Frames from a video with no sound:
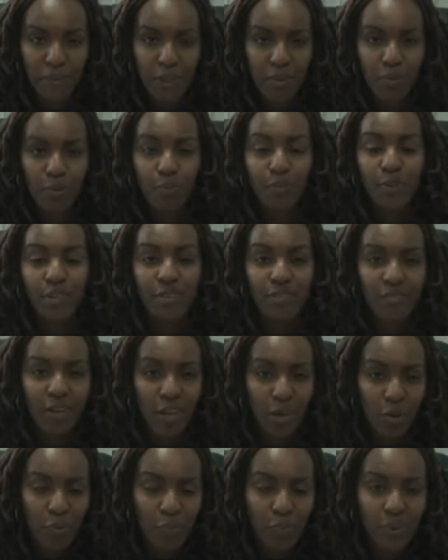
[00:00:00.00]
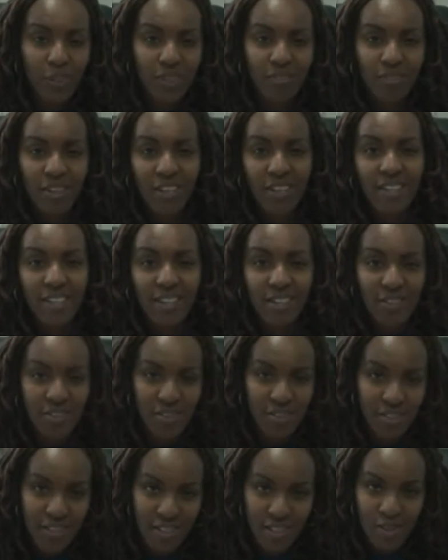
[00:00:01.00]
We'll be developing very
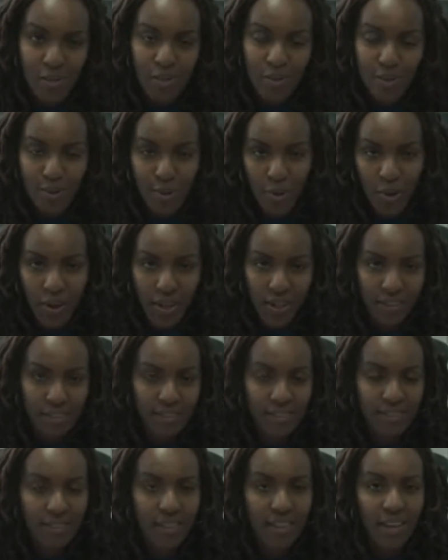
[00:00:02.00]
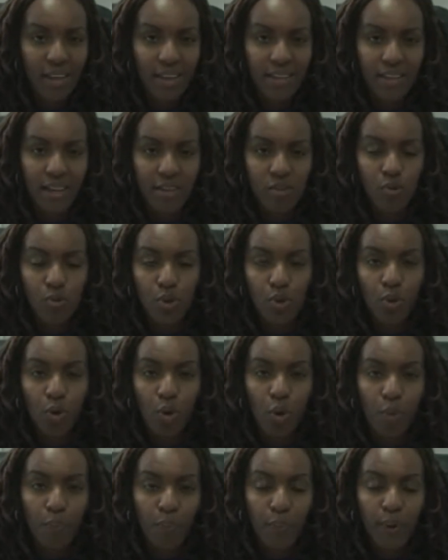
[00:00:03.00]
interesting slogans that we
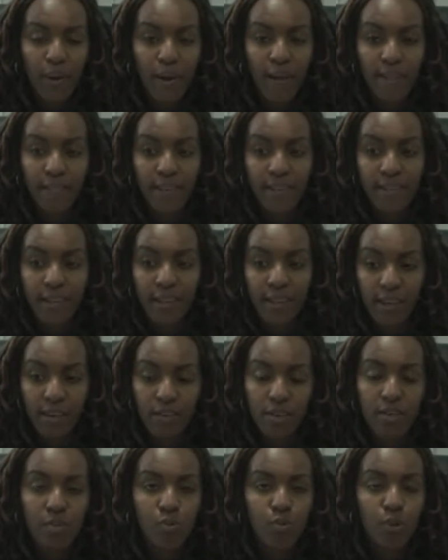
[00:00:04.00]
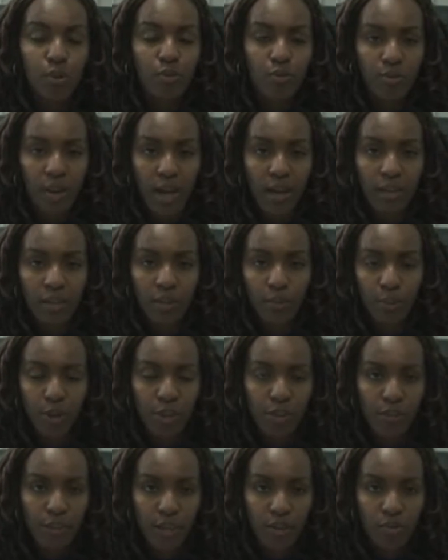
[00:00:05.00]
hope that the Kenyans will rally
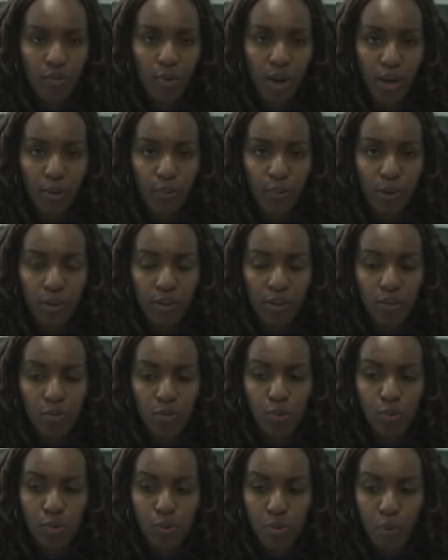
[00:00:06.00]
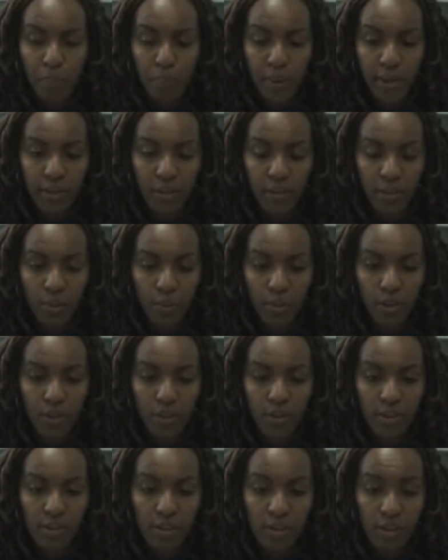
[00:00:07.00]
with and run with, and we'll also partner
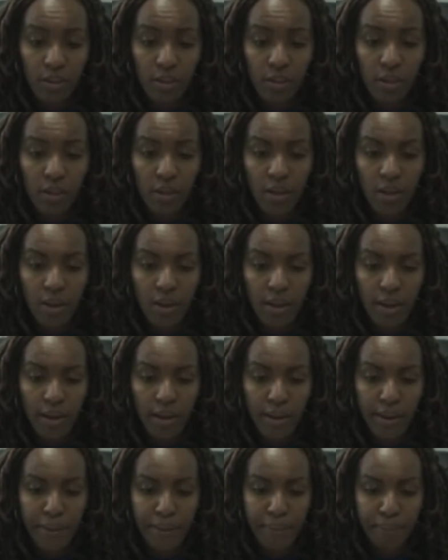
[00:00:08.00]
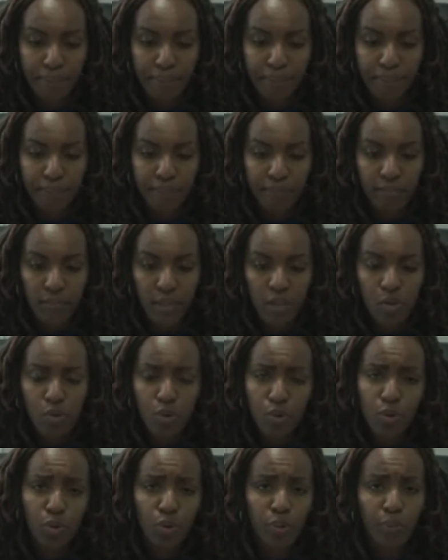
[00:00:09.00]
with key
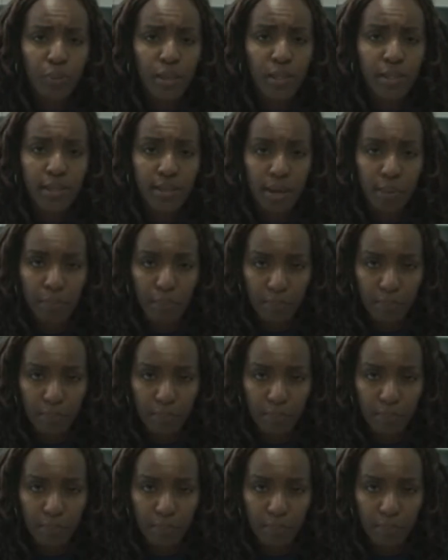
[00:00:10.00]
social media